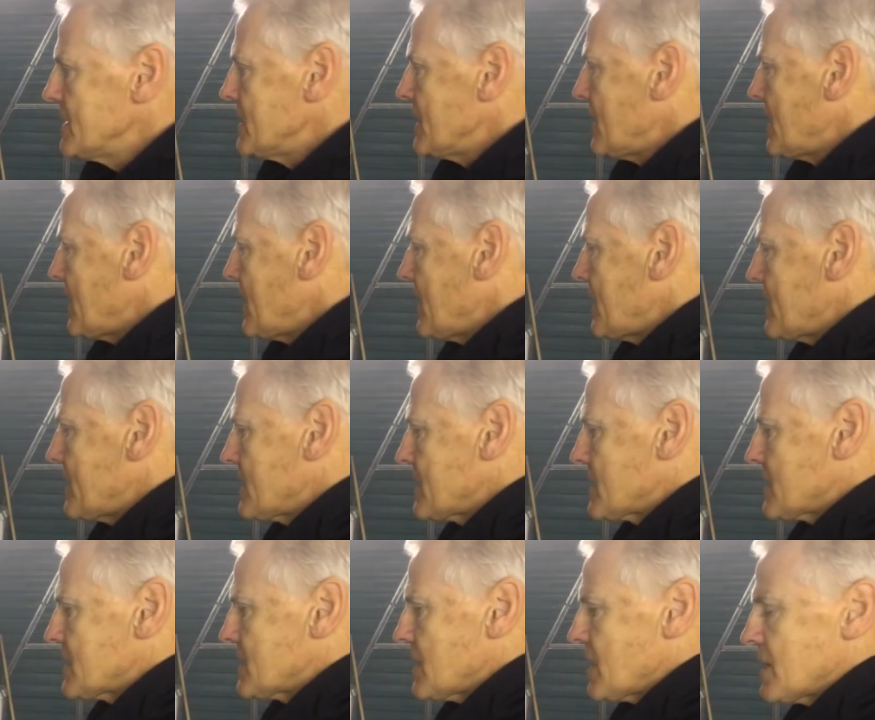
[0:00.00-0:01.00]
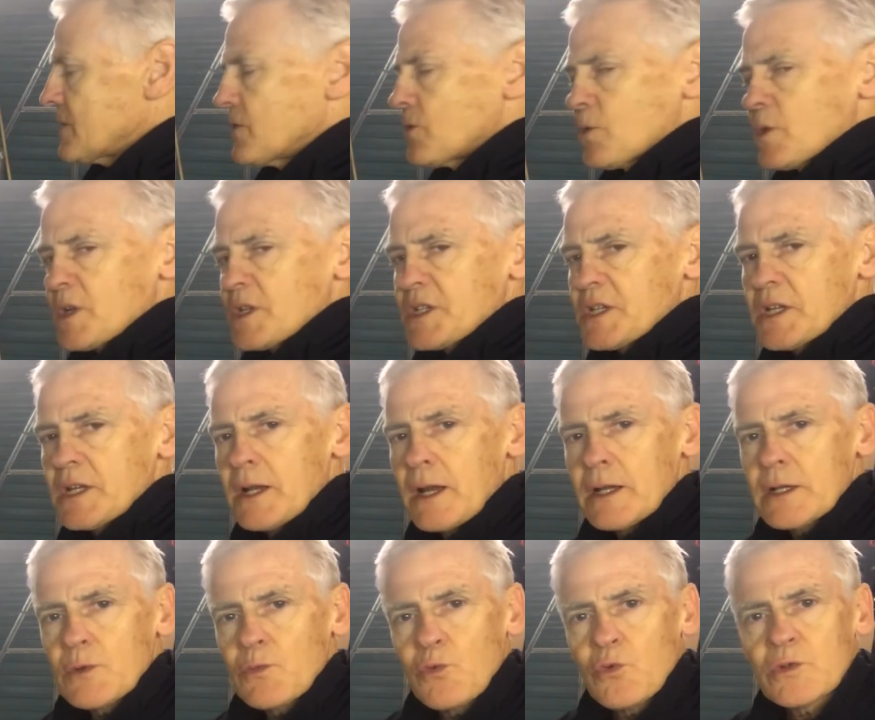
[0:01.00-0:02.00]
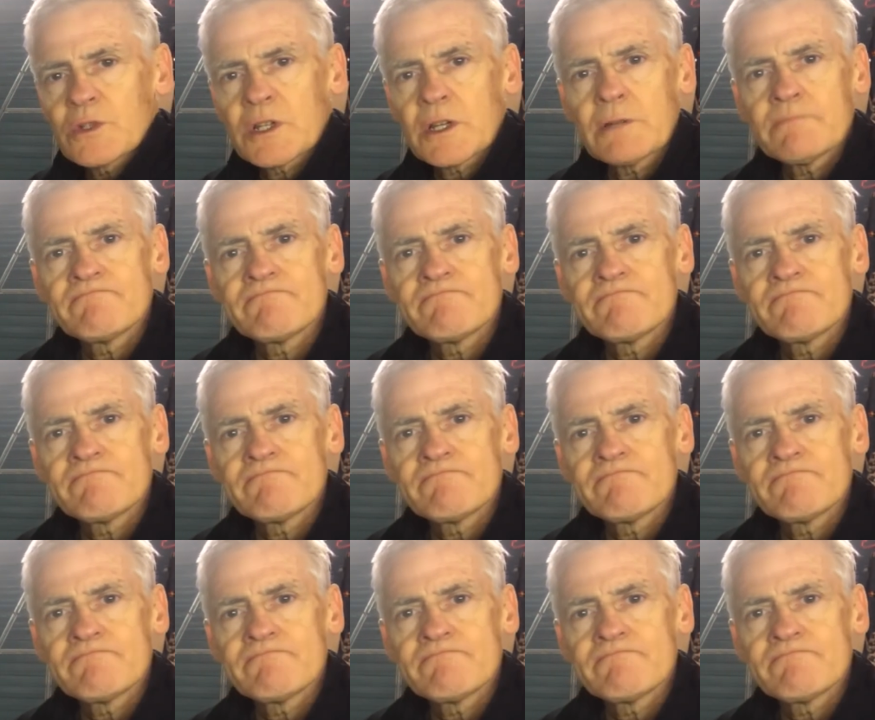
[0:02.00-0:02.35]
And as I say, if you want to see it underwater,